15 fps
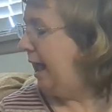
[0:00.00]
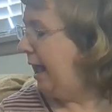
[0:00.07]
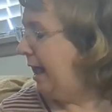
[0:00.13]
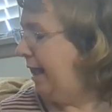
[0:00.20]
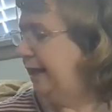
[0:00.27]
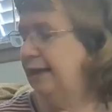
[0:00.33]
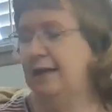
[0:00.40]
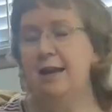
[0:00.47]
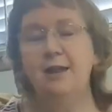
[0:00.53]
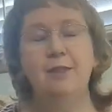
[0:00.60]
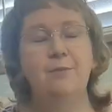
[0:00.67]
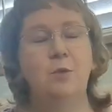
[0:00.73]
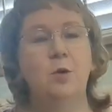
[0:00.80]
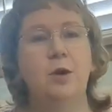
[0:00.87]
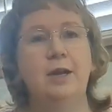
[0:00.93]
and getting
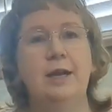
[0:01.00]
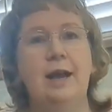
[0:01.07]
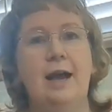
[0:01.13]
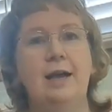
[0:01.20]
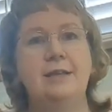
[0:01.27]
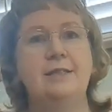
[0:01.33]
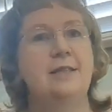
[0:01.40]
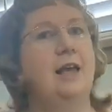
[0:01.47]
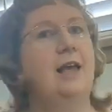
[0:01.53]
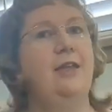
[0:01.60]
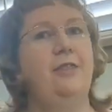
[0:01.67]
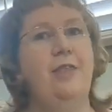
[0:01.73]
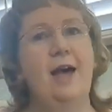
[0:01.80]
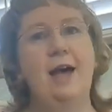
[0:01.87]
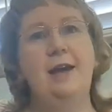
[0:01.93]
them organized,
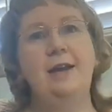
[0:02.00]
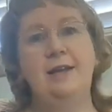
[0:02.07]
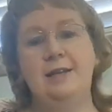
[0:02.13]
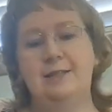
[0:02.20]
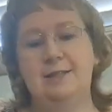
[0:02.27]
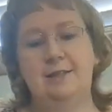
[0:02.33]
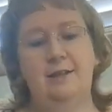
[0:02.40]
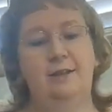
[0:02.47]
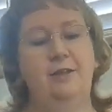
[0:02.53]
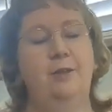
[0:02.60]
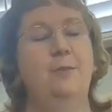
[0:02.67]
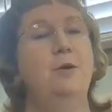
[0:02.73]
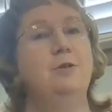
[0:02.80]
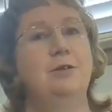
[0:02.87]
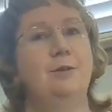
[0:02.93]
and that is the
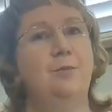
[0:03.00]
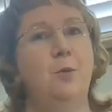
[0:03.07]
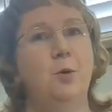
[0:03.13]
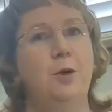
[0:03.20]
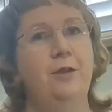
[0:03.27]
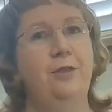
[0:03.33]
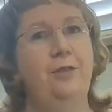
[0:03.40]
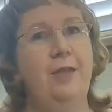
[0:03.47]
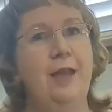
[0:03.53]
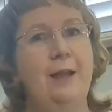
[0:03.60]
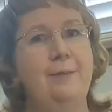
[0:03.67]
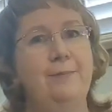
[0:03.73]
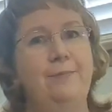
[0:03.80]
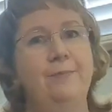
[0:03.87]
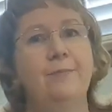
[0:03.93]
most important thing.
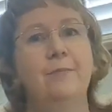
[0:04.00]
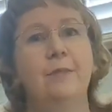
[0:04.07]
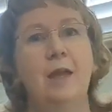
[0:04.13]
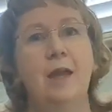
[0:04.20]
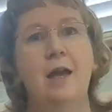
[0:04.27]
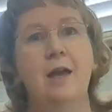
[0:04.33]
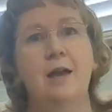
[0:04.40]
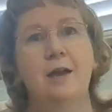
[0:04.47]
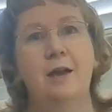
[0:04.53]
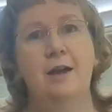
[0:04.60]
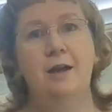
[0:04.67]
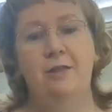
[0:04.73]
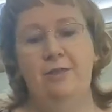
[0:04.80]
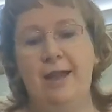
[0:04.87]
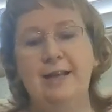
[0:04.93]

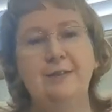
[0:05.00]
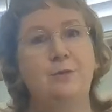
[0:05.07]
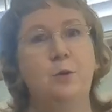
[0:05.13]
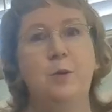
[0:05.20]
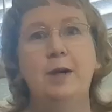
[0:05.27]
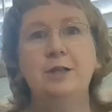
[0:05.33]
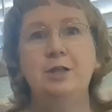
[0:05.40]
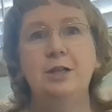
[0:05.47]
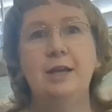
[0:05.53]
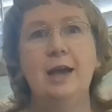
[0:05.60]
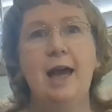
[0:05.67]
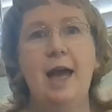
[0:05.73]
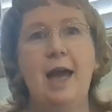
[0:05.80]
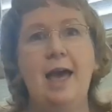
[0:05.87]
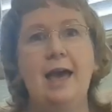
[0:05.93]
Thanks for watching,
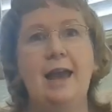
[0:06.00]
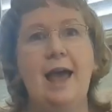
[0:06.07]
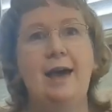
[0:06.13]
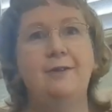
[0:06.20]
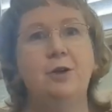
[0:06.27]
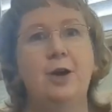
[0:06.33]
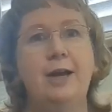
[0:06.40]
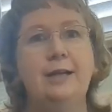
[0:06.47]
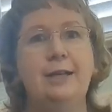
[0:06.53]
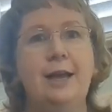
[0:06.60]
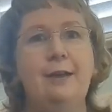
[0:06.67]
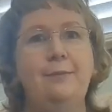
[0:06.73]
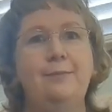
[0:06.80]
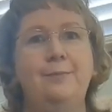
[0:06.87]
and have a great day.